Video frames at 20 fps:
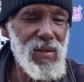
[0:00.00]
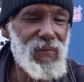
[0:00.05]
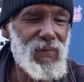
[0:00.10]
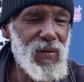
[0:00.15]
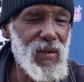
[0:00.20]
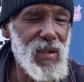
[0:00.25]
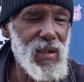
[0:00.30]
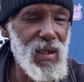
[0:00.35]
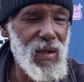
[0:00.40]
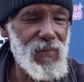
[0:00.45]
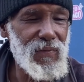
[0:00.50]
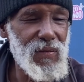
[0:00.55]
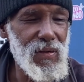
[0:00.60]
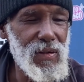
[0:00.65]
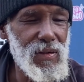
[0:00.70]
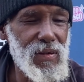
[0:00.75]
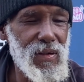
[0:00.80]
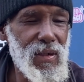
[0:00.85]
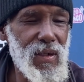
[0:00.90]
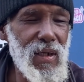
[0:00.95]
to
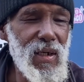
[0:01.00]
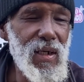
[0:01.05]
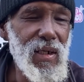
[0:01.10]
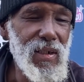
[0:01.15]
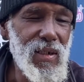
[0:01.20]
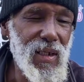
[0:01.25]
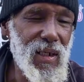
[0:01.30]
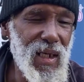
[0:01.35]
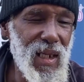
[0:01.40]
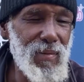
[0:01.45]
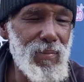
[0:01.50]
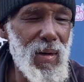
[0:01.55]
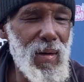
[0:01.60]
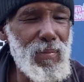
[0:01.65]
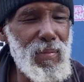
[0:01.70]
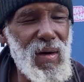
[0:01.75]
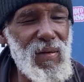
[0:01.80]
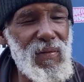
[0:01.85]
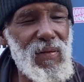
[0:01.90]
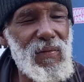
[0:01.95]
Philadelphia to lay my
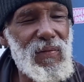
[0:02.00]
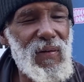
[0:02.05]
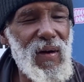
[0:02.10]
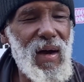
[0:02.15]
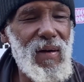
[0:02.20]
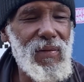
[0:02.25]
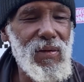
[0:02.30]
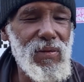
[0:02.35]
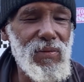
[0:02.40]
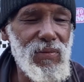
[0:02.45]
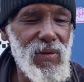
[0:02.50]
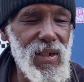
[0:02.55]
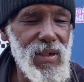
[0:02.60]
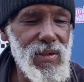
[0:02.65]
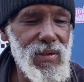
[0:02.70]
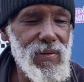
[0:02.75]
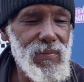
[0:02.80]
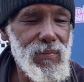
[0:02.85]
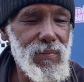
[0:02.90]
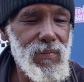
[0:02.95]
mother and father to
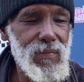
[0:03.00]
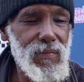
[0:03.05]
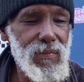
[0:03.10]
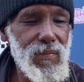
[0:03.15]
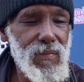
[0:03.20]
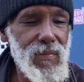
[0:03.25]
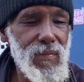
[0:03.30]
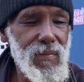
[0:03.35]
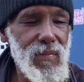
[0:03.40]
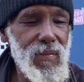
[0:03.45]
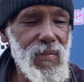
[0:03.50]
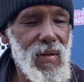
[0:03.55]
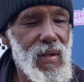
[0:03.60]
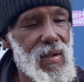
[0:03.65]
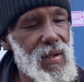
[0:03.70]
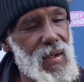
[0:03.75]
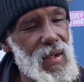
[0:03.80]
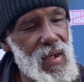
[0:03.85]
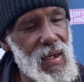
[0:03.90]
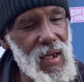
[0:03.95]
rest.
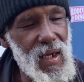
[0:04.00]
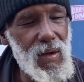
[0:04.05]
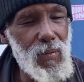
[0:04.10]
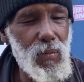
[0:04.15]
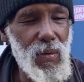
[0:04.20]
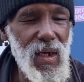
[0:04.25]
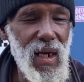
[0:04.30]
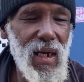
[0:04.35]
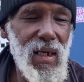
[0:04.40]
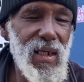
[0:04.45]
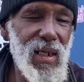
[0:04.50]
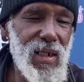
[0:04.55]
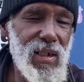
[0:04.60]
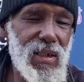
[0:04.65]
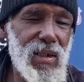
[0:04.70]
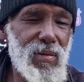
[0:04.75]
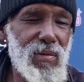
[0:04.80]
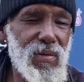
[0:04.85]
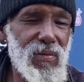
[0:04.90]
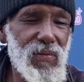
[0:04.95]
And when I
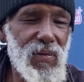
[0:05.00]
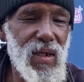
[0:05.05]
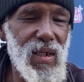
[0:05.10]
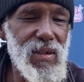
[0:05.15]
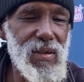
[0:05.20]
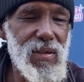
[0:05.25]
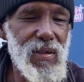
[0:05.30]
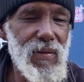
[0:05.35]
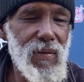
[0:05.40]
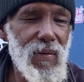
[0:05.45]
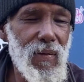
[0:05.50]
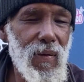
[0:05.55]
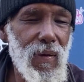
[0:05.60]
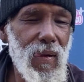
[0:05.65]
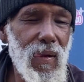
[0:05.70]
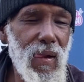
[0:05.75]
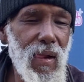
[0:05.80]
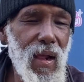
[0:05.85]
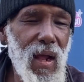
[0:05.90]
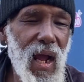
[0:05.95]
laid them to rest,
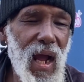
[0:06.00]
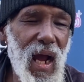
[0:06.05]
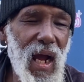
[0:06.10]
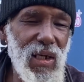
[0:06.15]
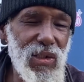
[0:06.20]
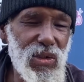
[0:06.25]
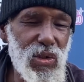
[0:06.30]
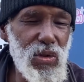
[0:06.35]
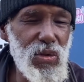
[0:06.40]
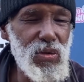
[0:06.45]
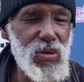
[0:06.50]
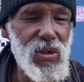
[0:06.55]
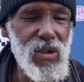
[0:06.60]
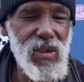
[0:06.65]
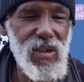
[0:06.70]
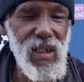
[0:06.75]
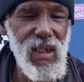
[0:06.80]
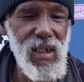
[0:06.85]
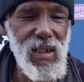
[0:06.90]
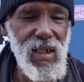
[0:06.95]
I choose to
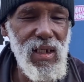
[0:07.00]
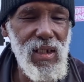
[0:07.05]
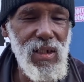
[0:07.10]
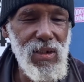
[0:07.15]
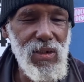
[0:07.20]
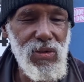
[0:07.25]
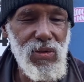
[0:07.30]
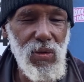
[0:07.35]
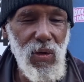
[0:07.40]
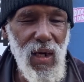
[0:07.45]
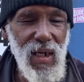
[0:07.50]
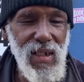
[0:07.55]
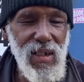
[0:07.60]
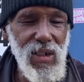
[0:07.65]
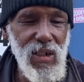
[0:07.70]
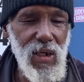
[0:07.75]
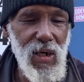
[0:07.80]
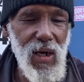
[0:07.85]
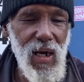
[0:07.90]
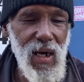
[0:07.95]
stay here so I
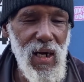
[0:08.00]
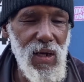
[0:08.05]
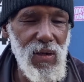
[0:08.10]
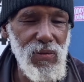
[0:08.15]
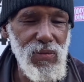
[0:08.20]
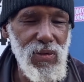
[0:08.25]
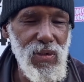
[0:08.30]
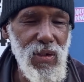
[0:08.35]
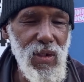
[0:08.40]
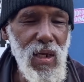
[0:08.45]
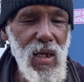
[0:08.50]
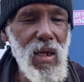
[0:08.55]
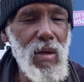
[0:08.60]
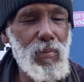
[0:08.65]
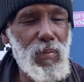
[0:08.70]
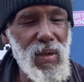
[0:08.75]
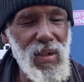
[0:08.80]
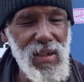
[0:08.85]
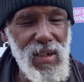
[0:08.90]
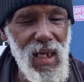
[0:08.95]
get her house.
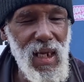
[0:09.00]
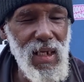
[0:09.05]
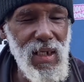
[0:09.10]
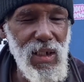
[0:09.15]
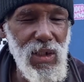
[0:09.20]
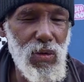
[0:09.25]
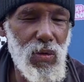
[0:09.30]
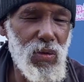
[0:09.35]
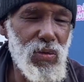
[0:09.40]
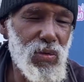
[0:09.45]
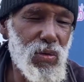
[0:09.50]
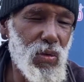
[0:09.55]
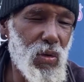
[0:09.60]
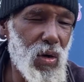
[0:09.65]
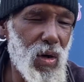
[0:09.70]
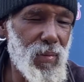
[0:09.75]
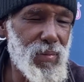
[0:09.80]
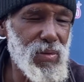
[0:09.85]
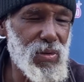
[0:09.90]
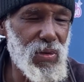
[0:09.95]
But now they're going through
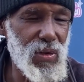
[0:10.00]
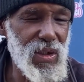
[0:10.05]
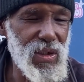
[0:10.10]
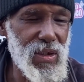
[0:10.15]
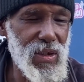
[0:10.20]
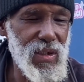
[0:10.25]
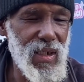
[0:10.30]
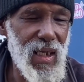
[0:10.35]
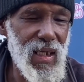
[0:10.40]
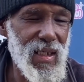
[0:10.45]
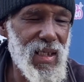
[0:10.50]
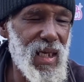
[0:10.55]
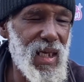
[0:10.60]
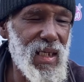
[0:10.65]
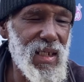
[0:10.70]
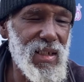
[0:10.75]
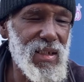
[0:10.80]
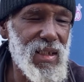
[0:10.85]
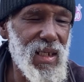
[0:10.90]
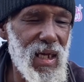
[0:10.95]
arbitration. I
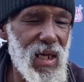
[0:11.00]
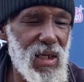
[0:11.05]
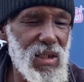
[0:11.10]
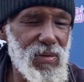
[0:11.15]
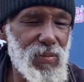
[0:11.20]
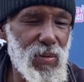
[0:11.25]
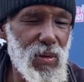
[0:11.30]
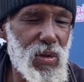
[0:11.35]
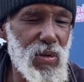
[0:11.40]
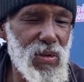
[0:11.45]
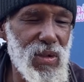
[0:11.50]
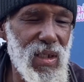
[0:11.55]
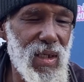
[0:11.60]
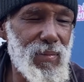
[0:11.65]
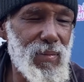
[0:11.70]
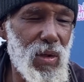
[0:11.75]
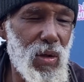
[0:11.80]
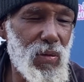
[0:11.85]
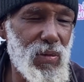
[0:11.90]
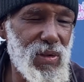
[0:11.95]
can't get the house because
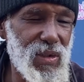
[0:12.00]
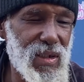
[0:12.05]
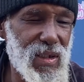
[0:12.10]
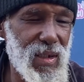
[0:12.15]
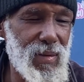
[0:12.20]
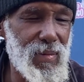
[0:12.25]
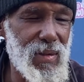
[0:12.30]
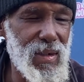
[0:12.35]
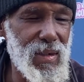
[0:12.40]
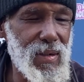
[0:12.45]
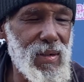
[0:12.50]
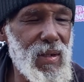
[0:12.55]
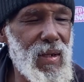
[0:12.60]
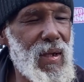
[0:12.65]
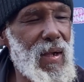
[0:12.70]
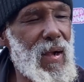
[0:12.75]
I'm the only sibling,